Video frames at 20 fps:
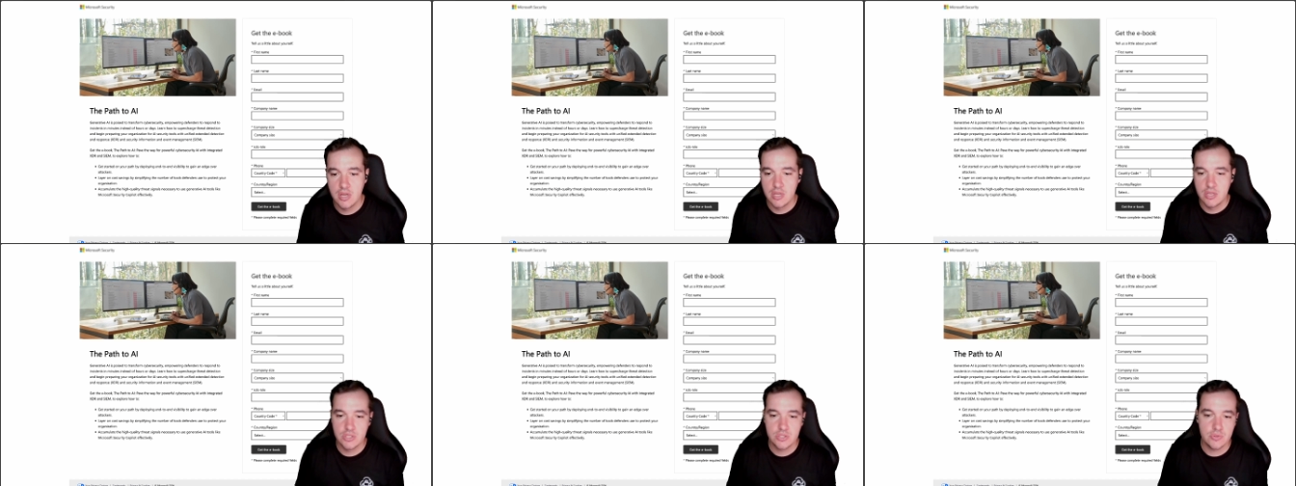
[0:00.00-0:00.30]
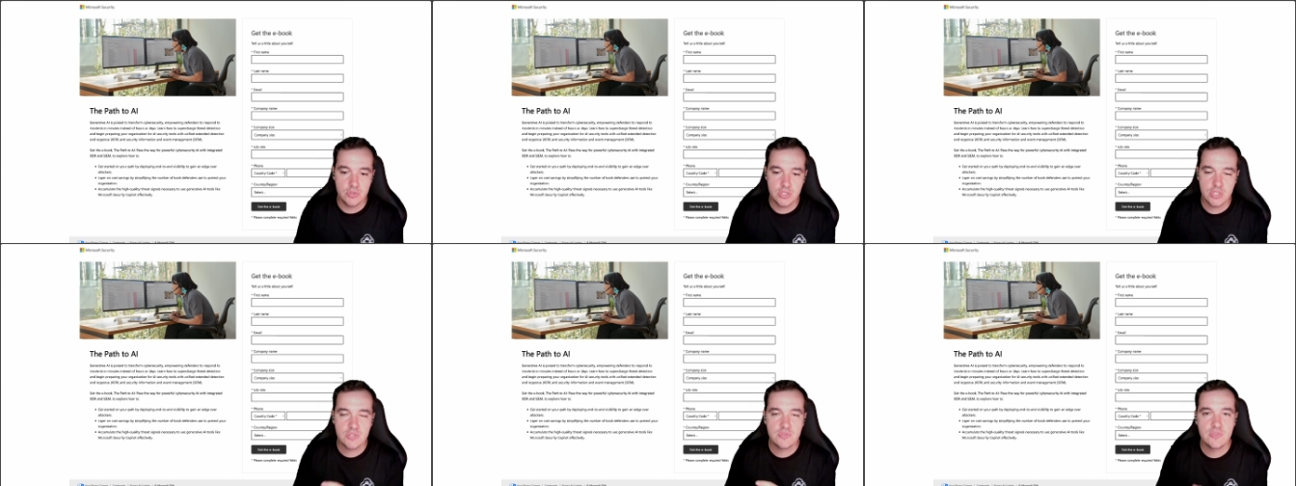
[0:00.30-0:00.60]
So you
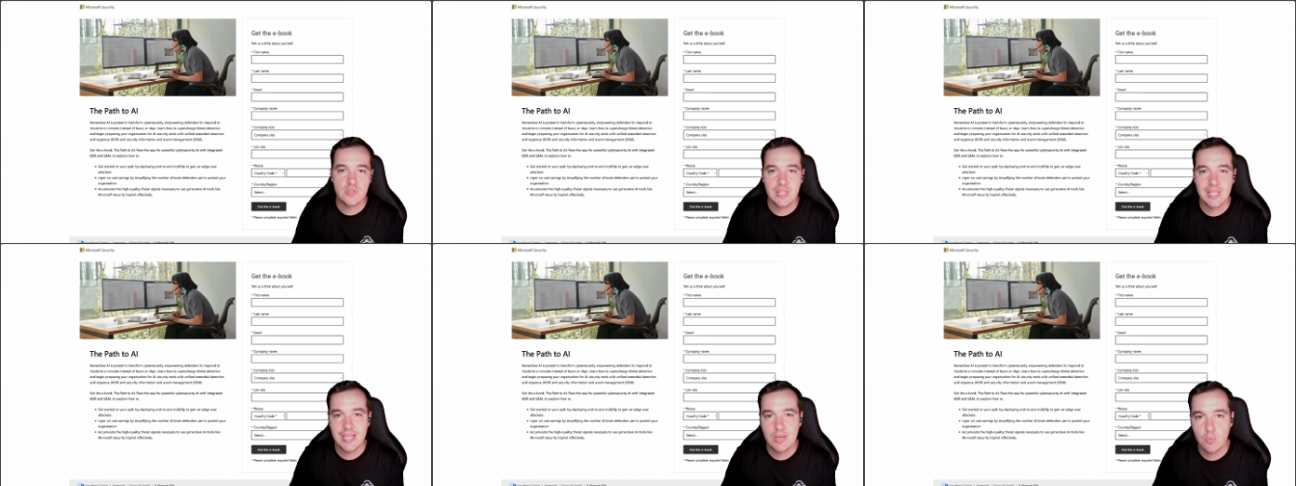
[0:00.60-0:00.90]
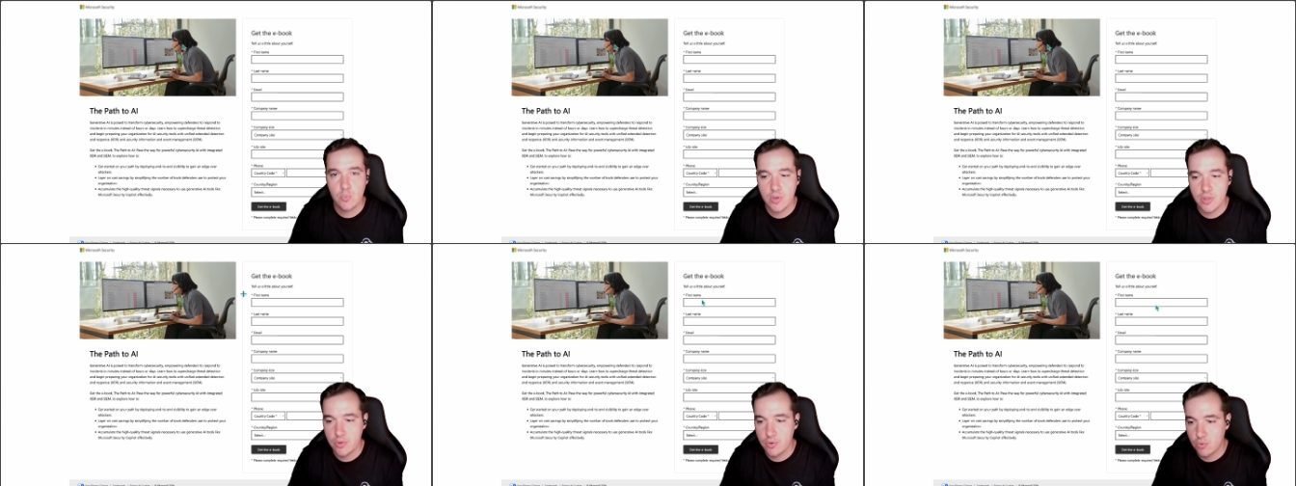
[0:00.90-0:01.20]
just fill in
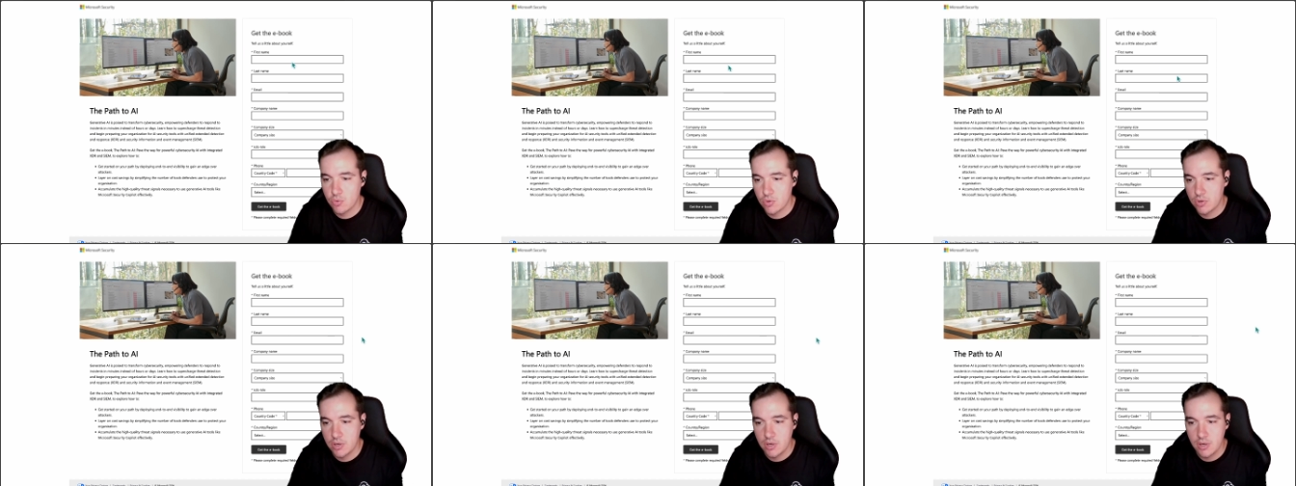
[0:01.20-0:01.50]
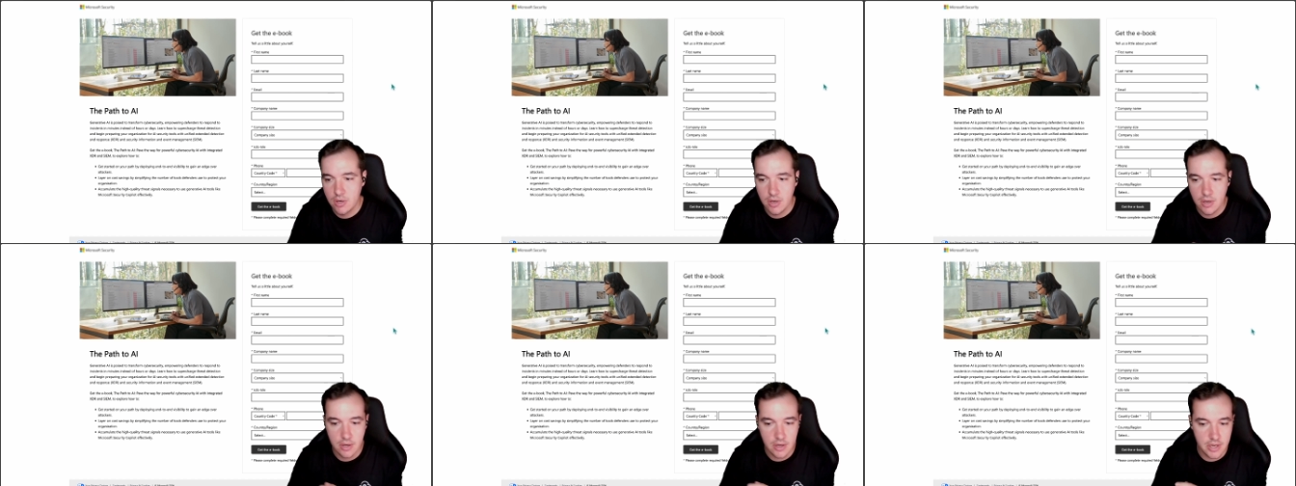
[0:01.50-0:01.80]
with your
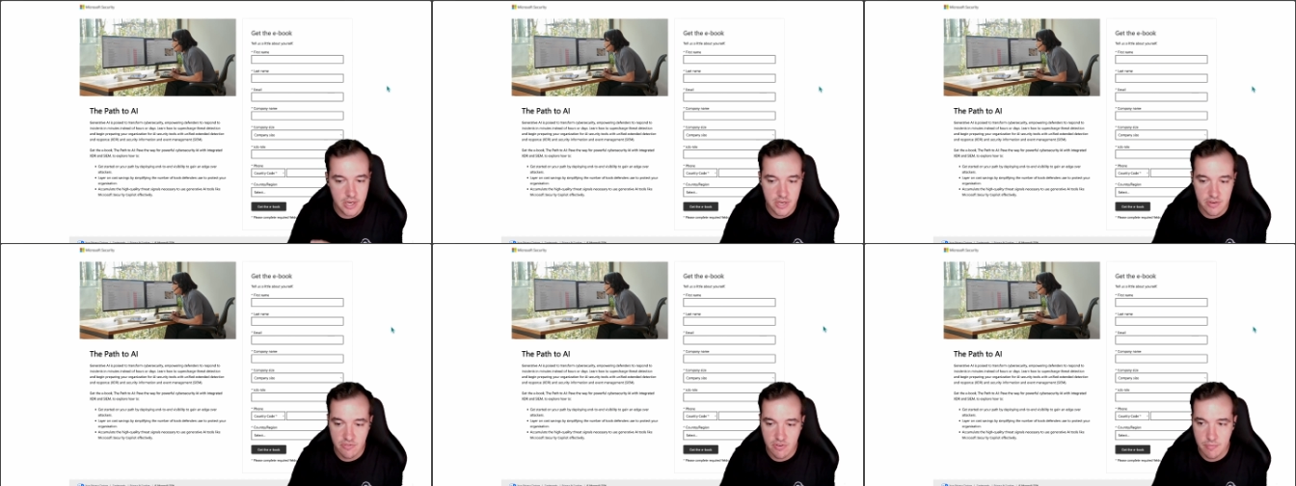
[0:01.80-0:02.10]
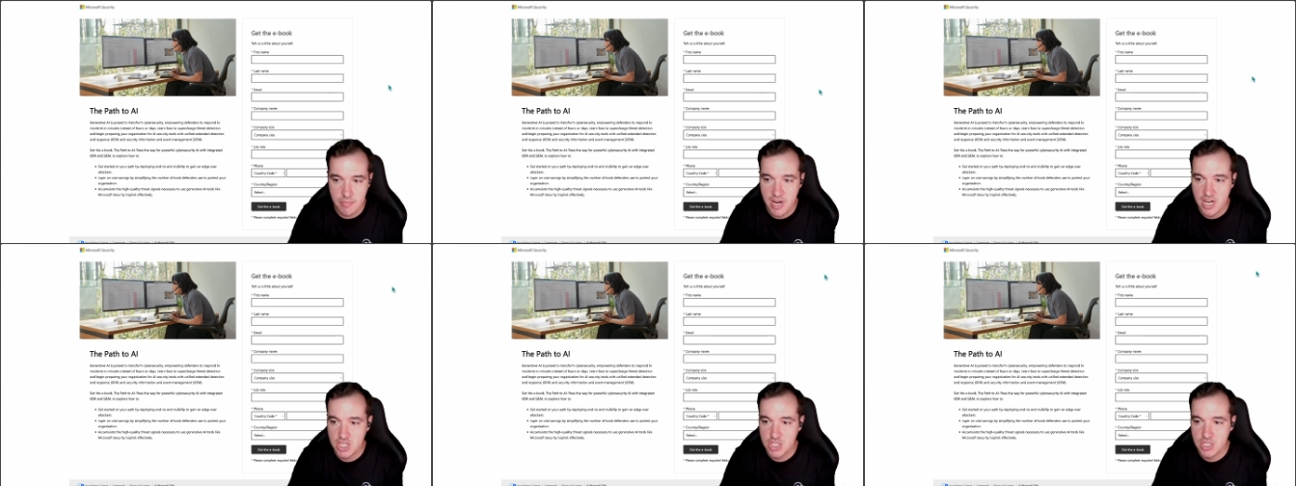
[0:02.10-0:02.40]

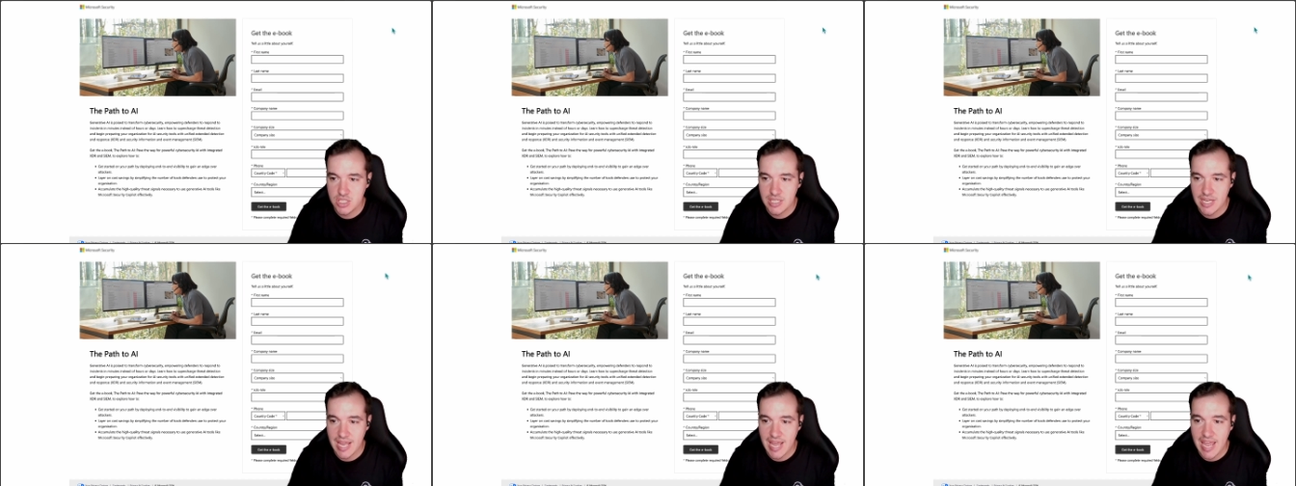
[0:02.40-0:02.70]
information,